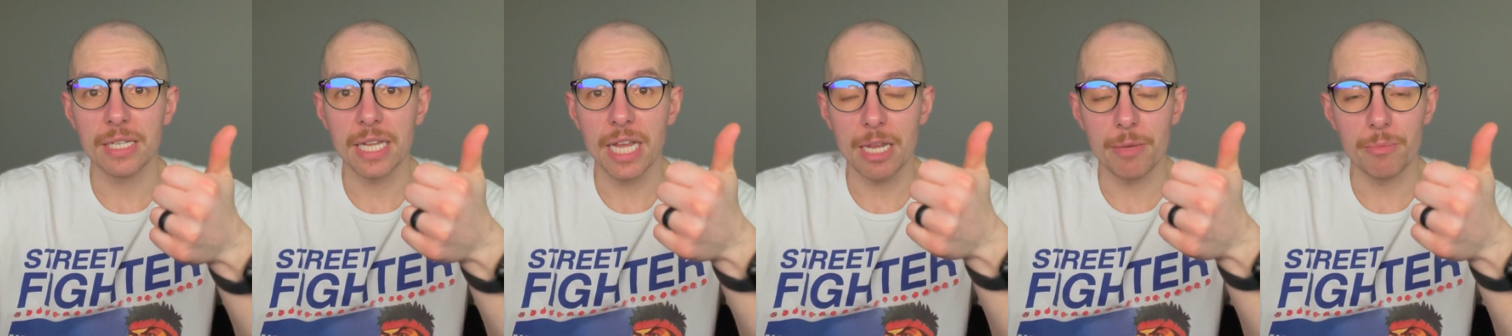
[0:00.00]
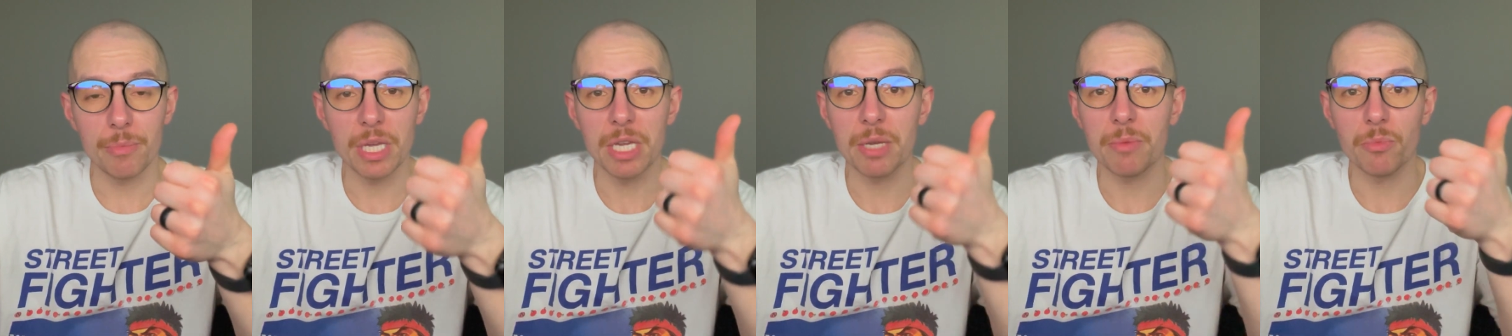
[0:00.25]

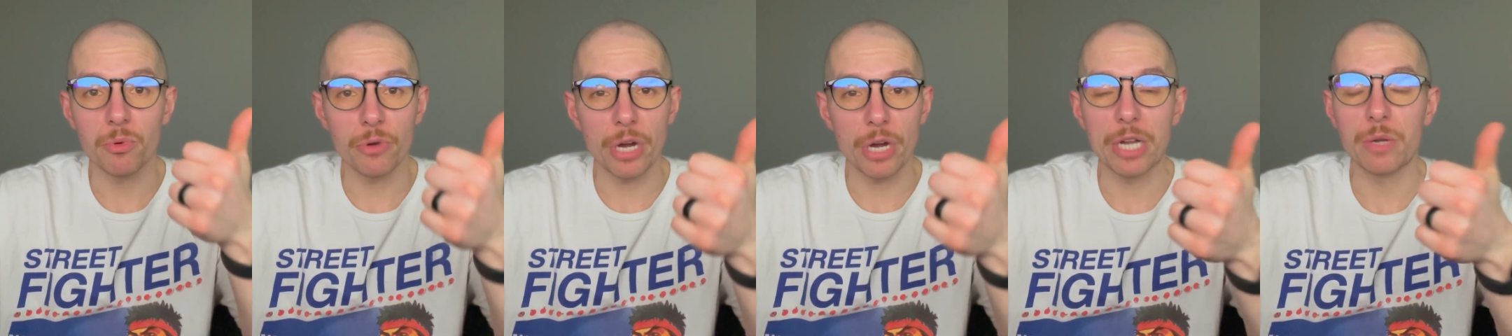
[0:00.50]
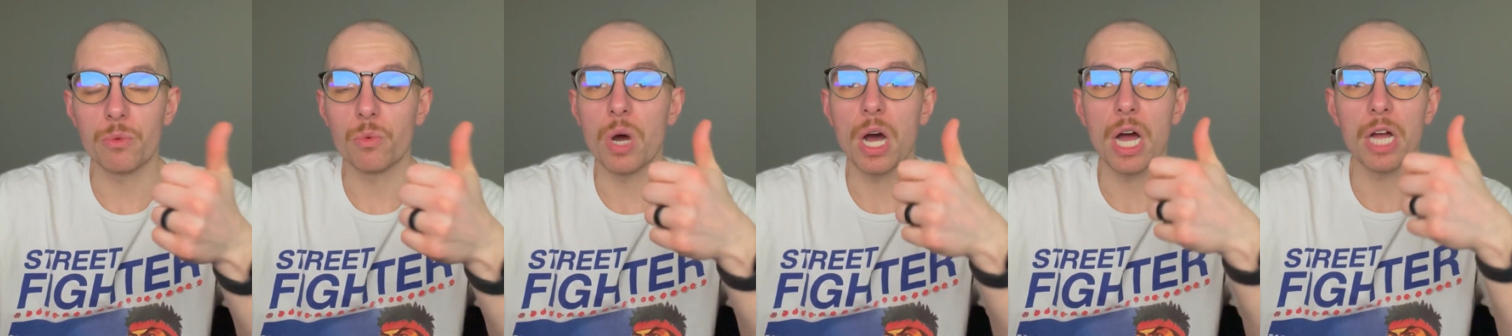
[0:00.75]
and being
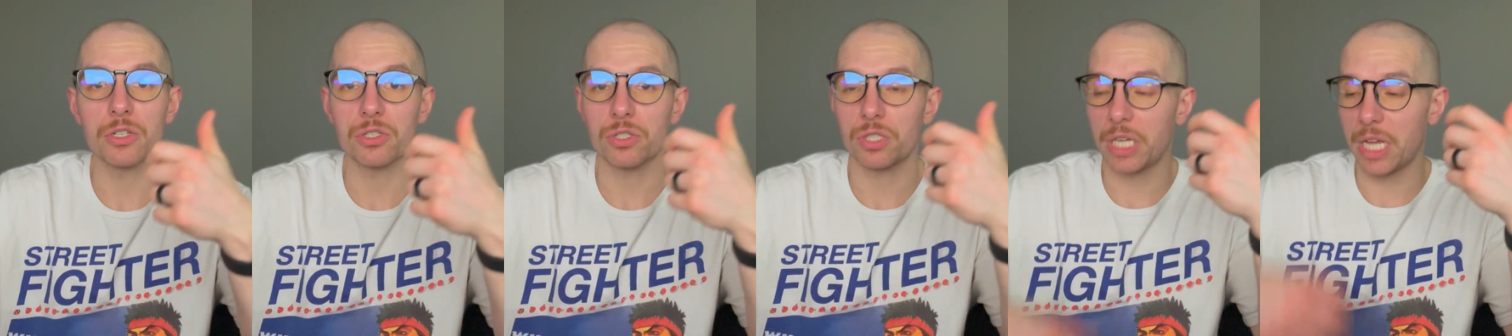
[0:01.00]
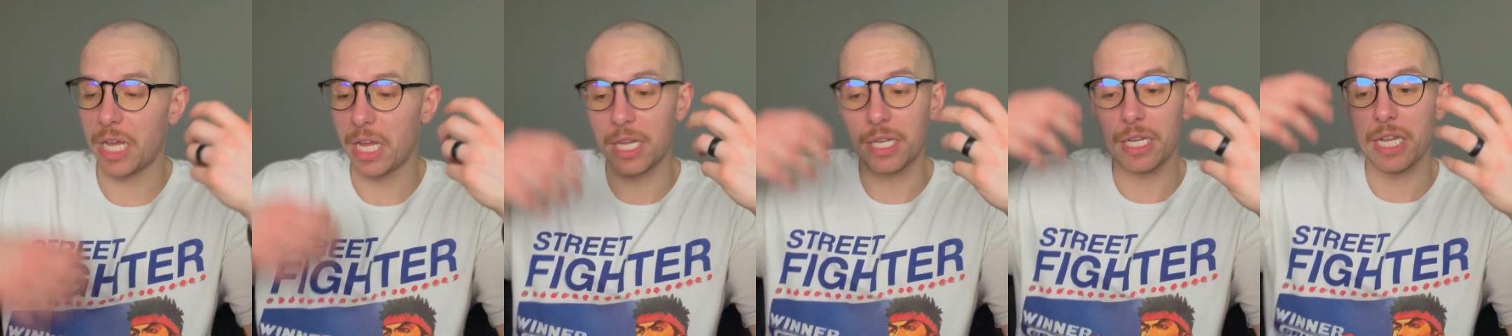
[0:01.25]
brainwashed
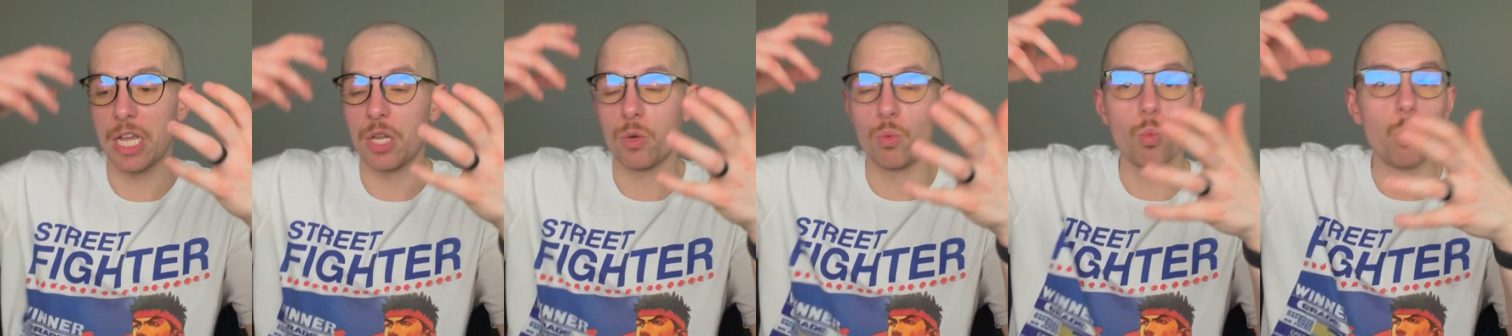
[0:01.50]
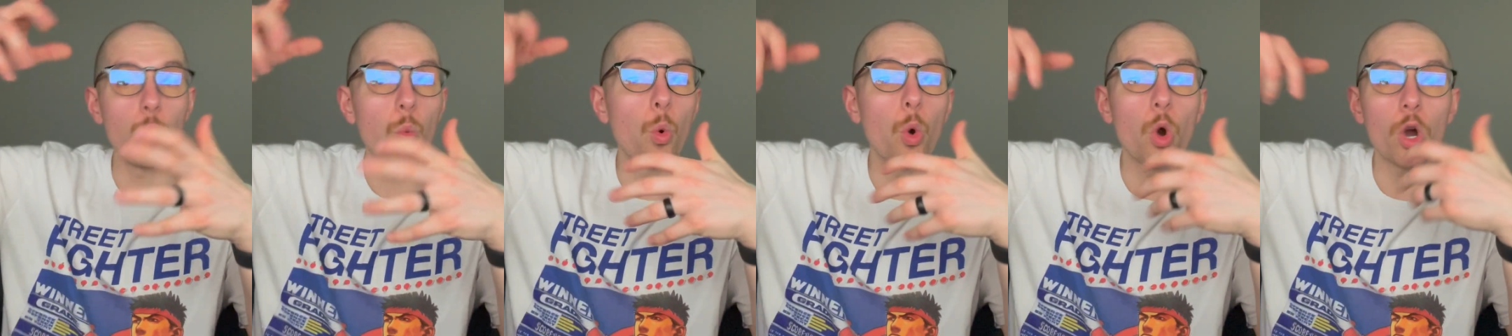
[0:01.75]

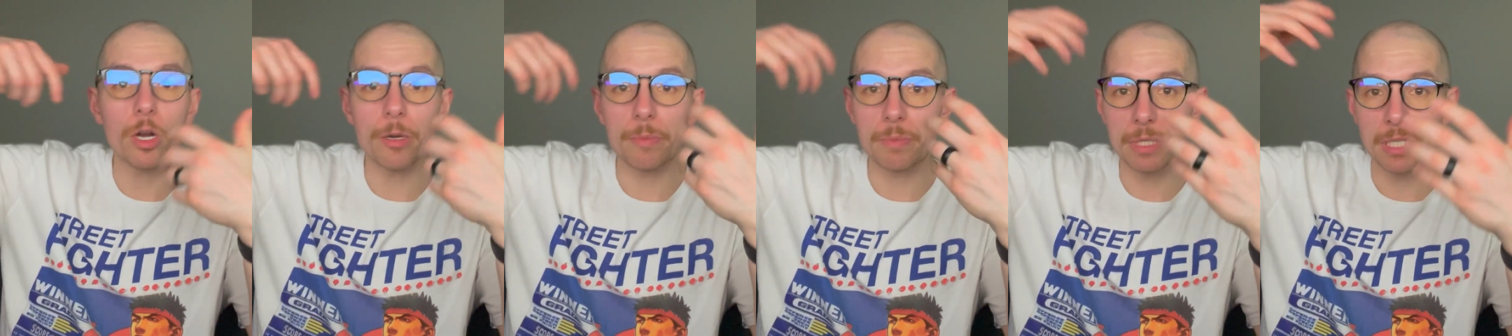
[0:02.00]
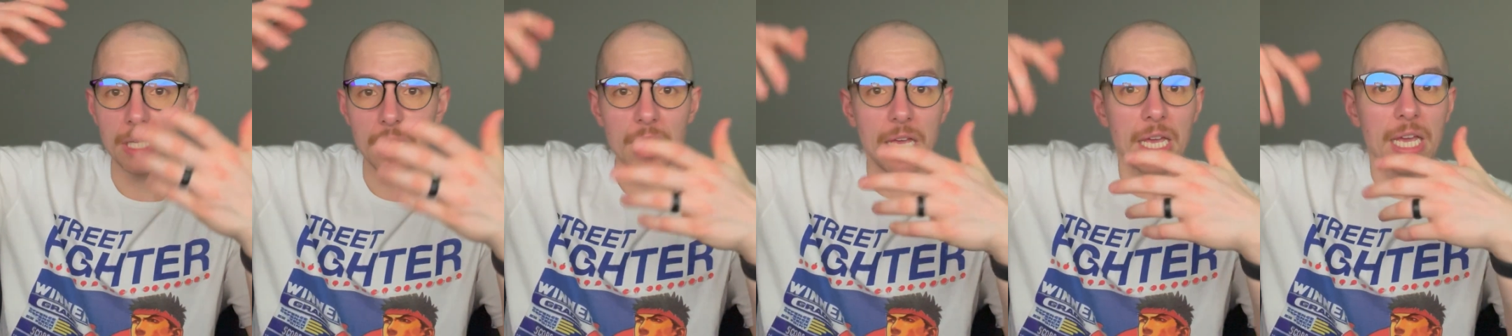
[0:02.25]
and warped